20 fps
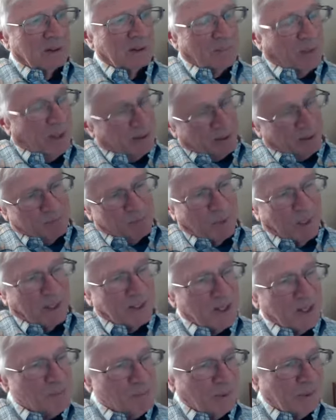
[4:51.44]
My
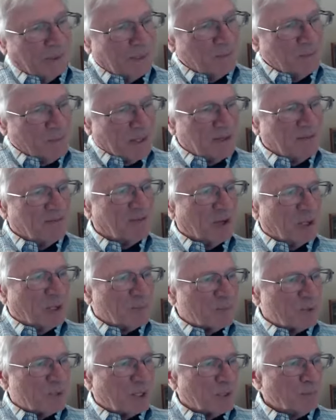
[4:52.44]
company, my
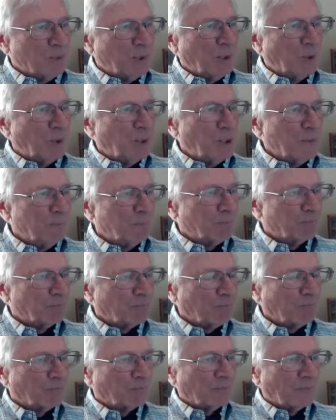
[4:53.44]
firm's computer.
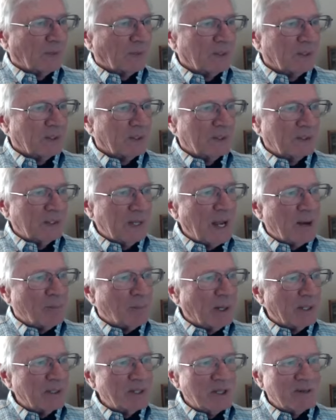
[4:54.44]

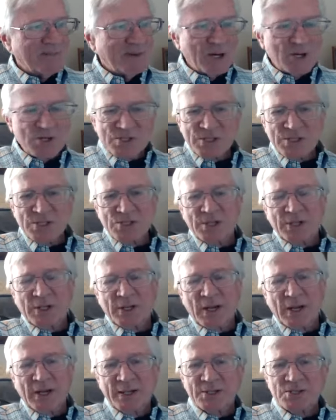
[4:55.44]
Buttner versus
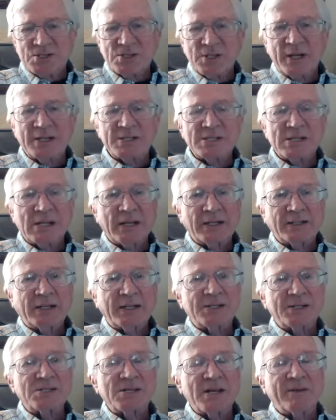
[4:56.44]
United States,
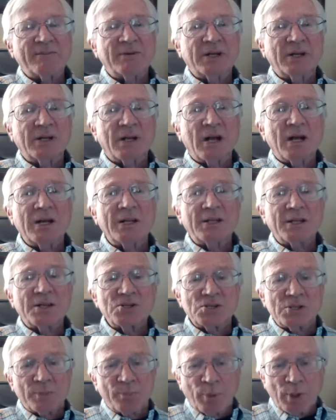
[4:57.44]
1979. The
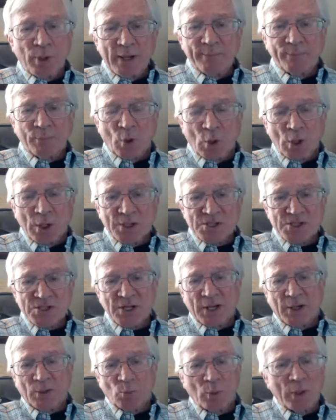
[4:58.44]
Supreme Court
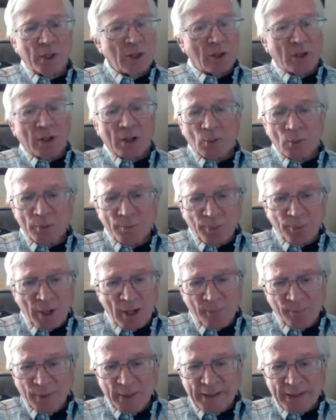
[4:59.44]
said, we don't know what
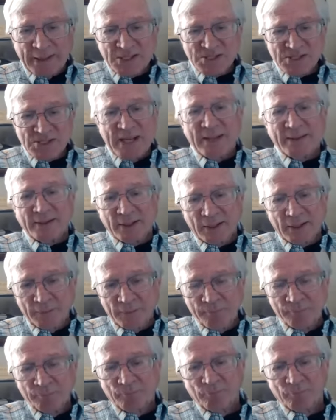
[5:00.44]
property is either.